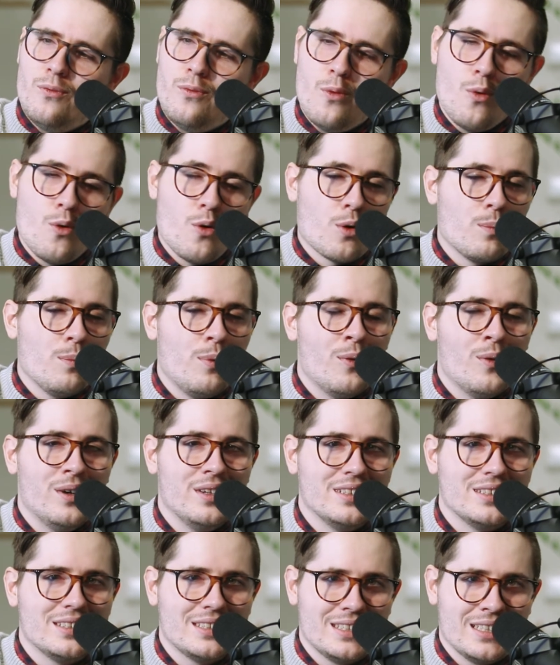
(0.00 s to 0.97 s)

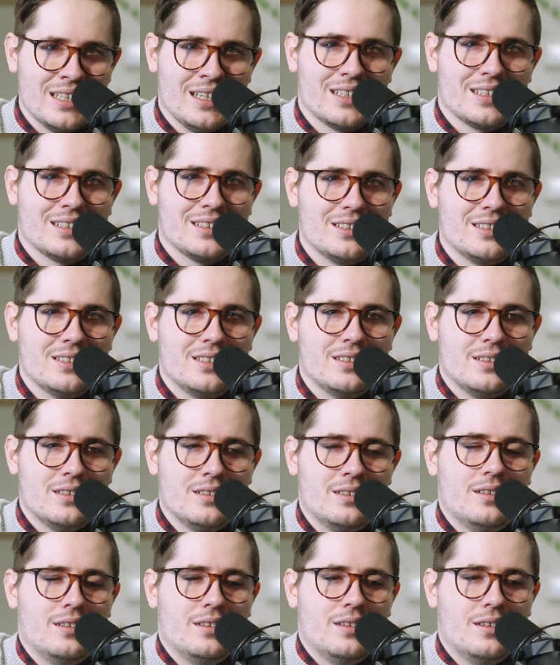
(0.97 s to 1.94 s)
4.6
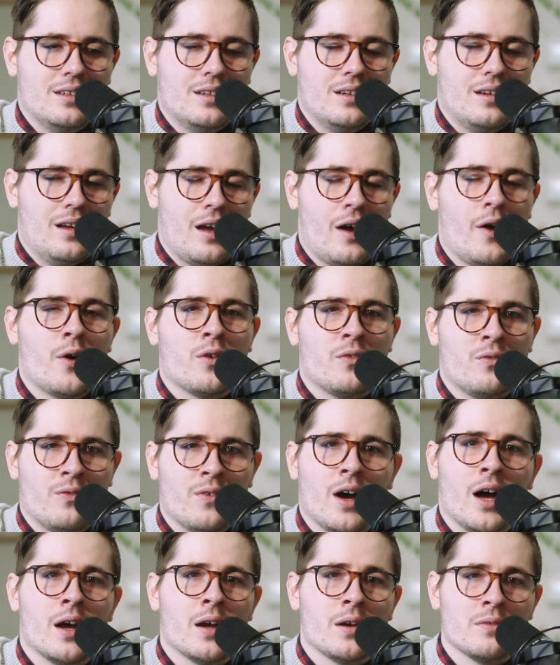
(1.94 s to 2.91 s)
out of
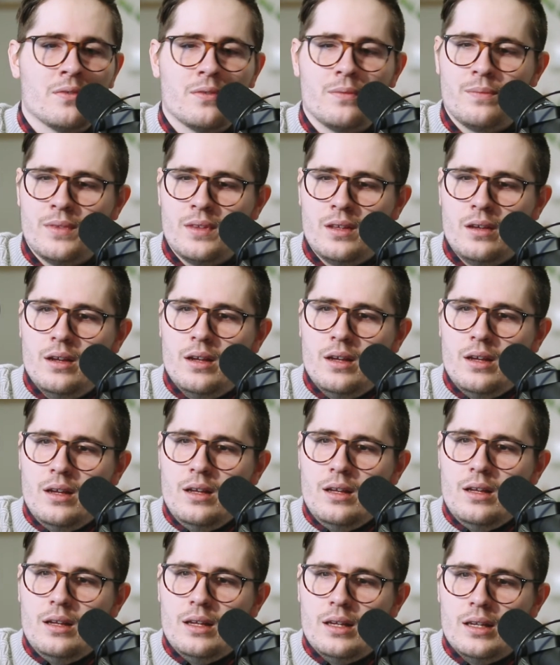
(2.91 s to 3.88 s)
5.
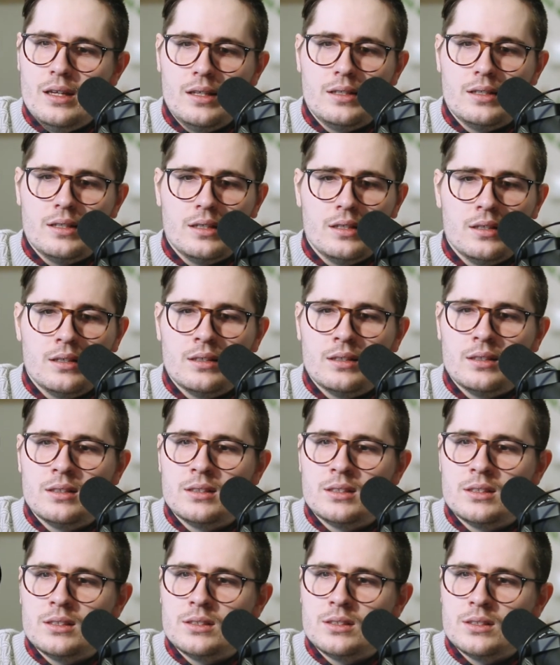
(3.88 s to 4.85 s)
It
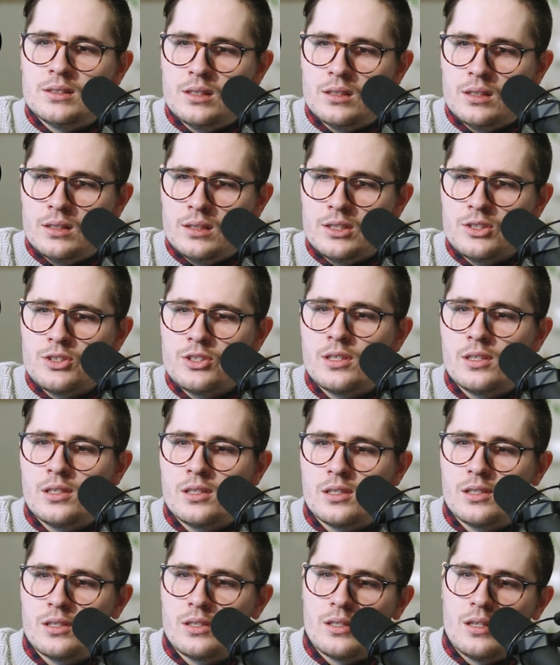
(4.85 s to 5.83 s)
is
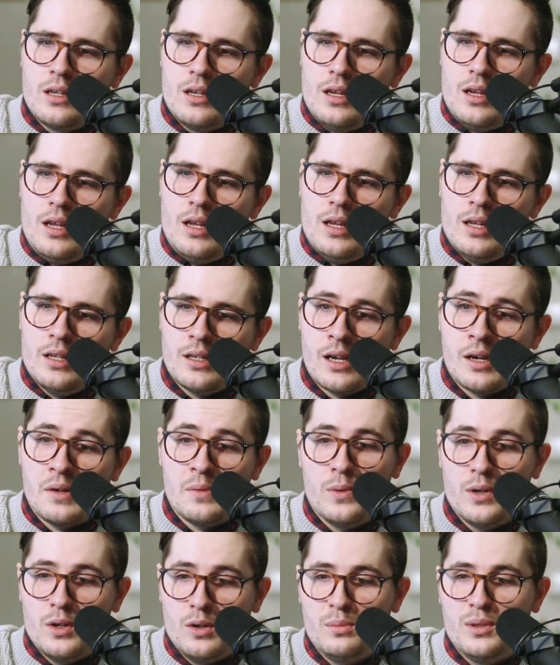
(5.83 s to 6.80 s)
delicious, and I
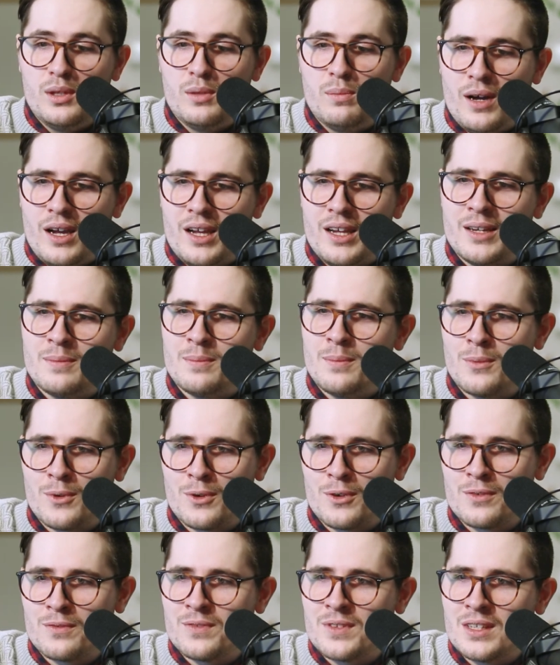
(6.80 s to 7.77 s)
will be buying
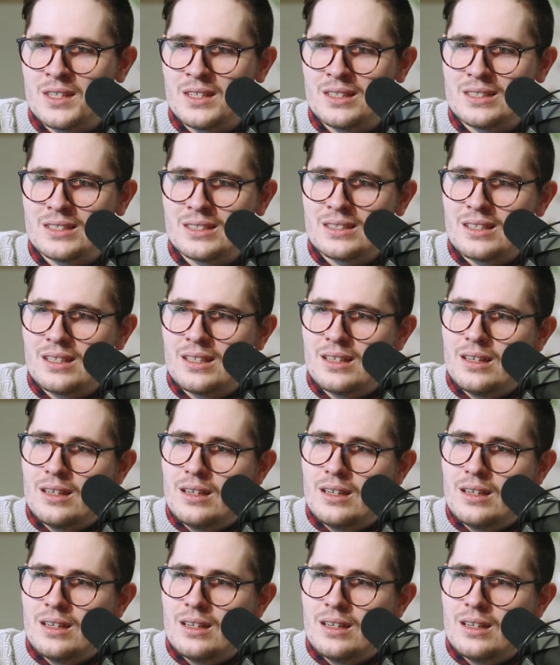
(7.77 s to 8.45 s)
more of these.